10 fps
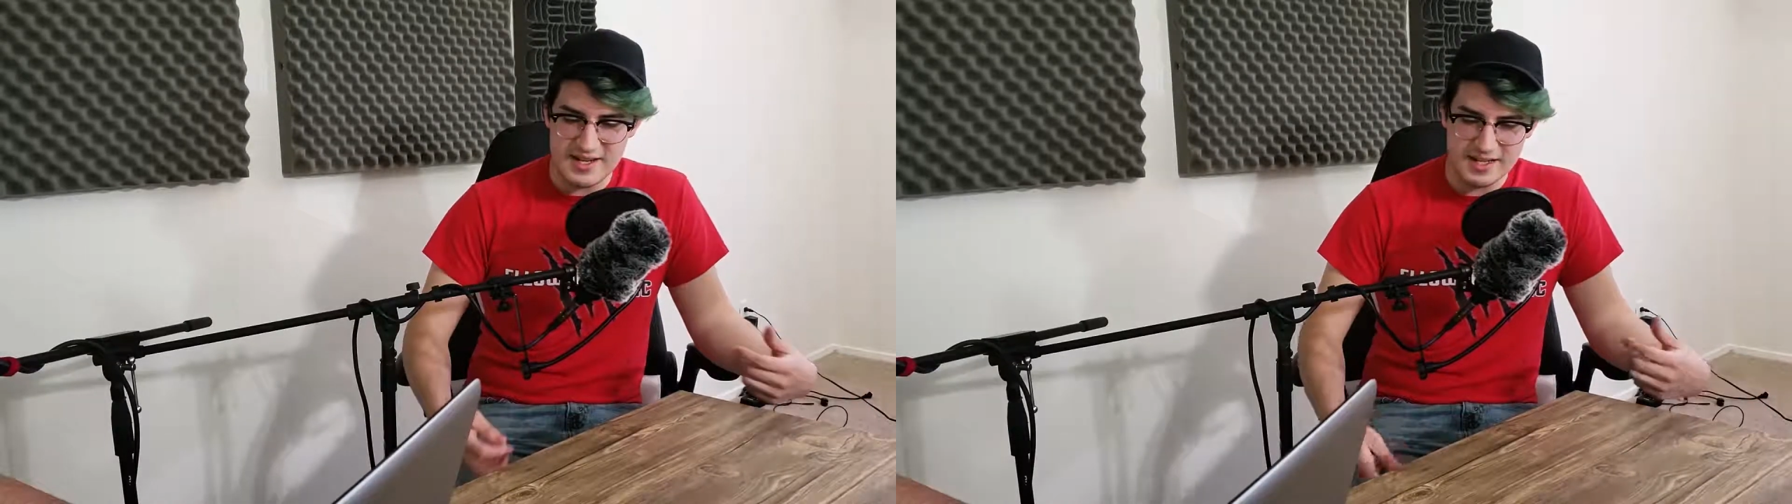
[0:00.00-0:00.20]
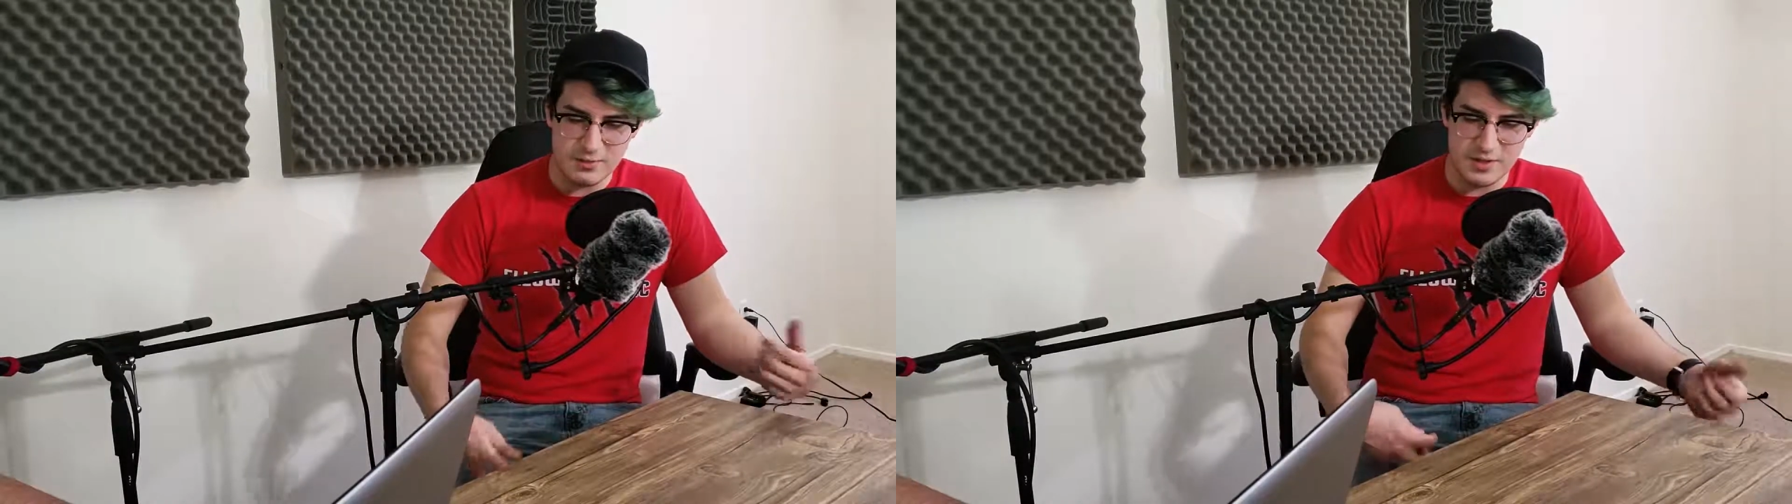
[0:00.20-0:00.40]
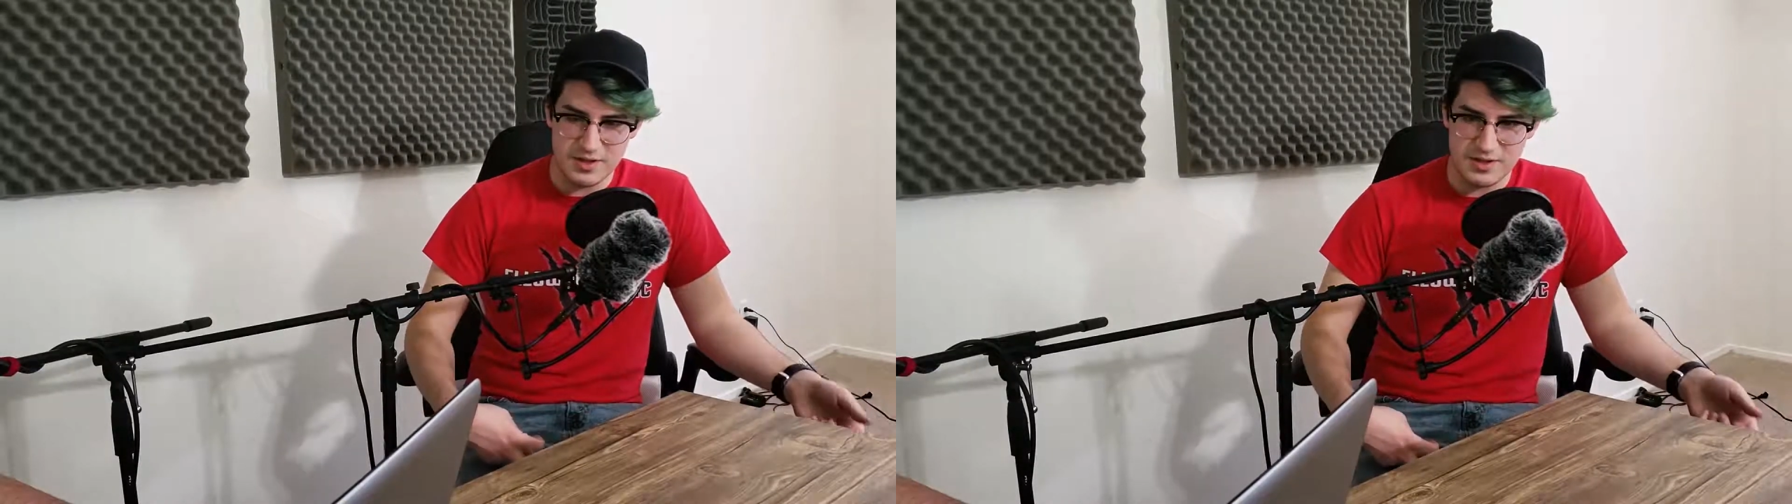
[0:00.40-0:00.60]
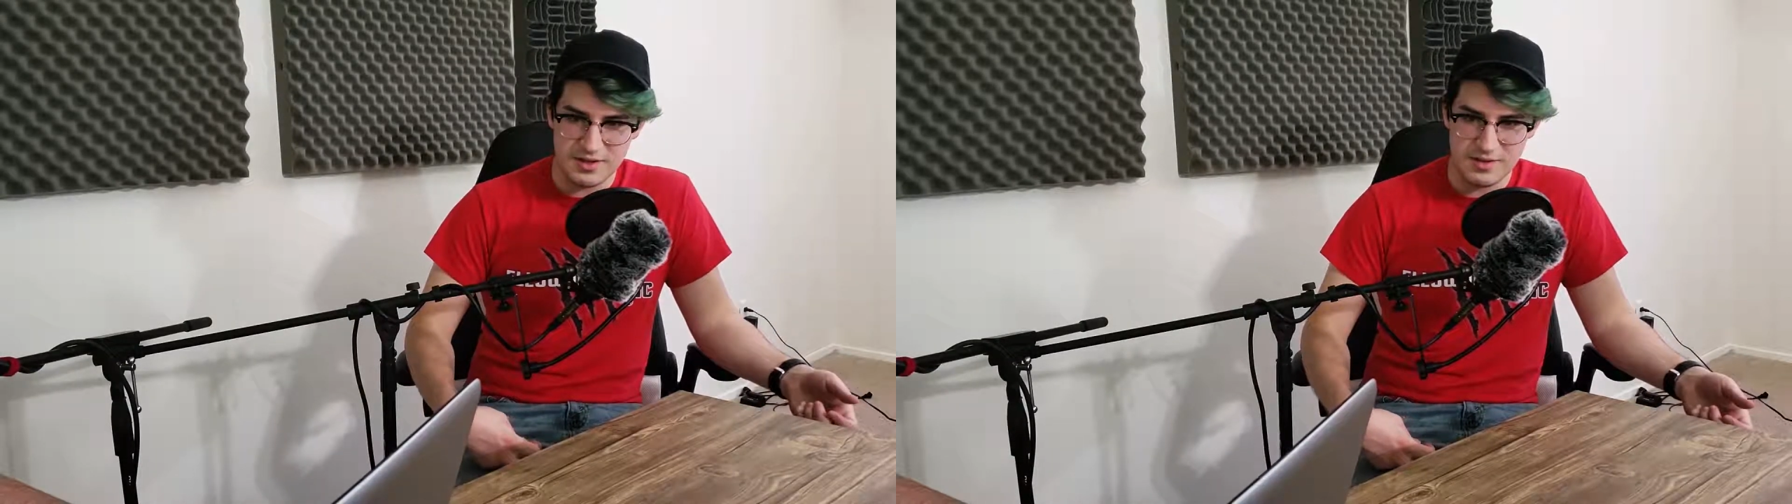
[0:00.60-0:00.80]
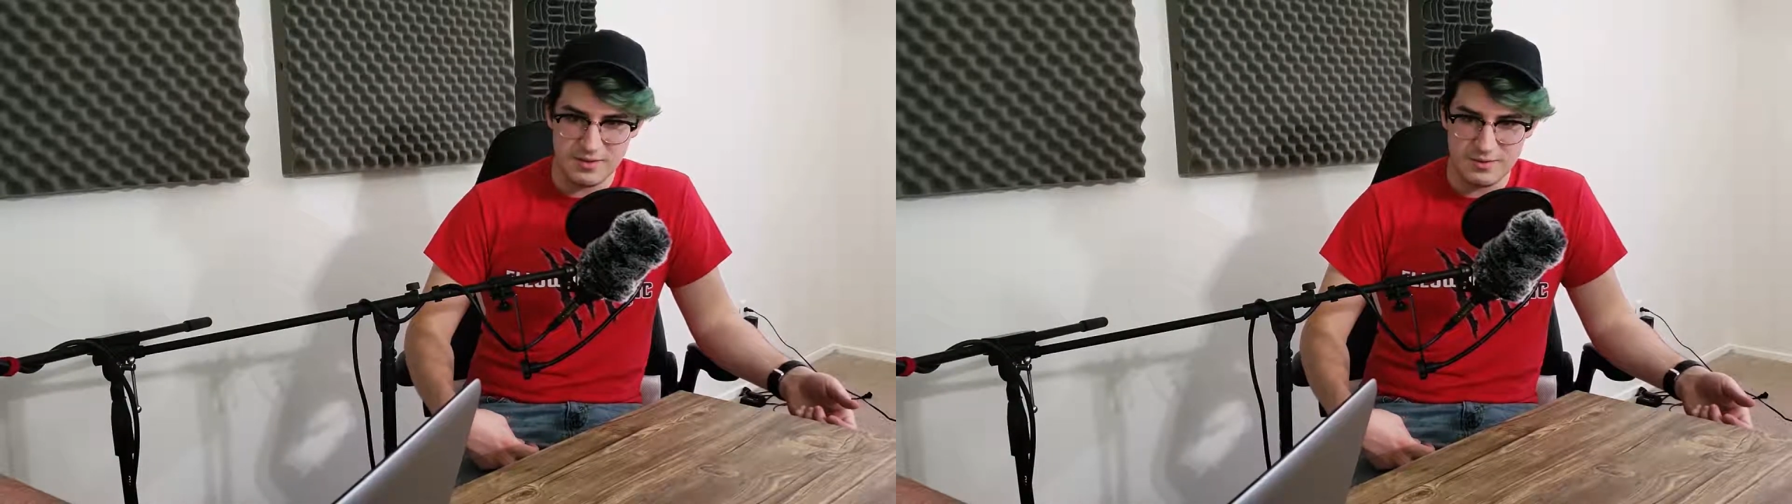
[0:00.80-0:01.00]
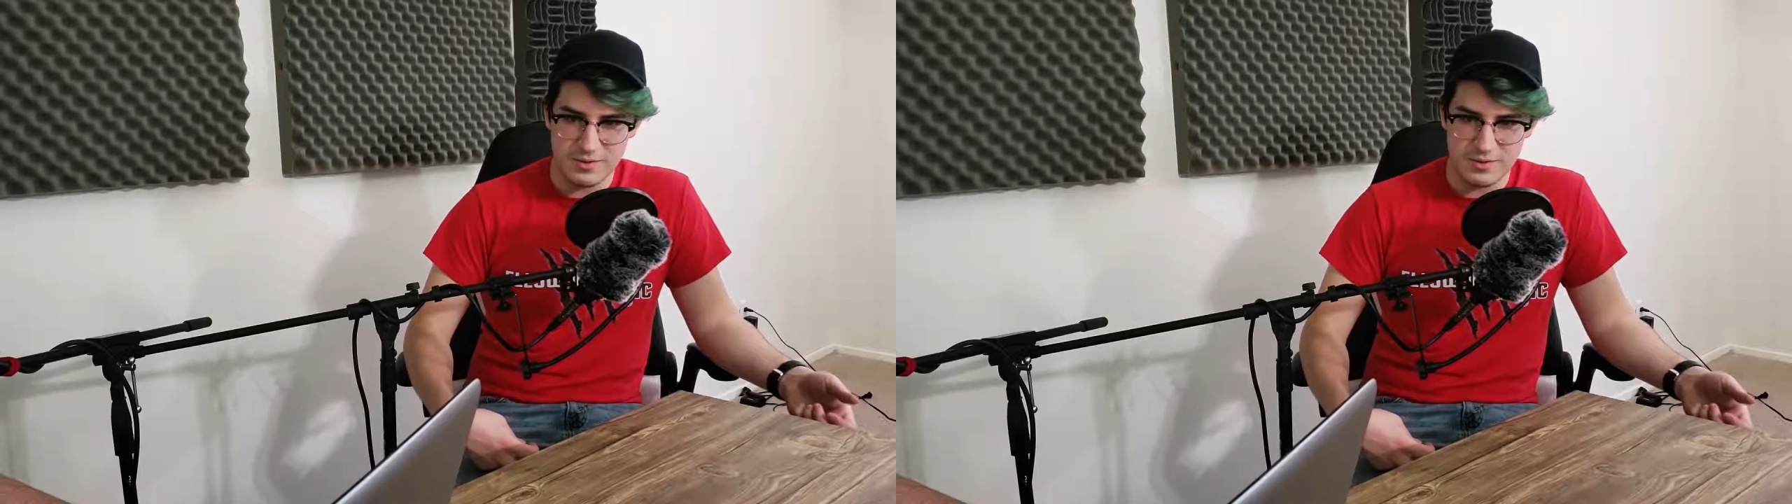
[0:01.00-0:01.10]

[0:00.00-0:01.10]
connect with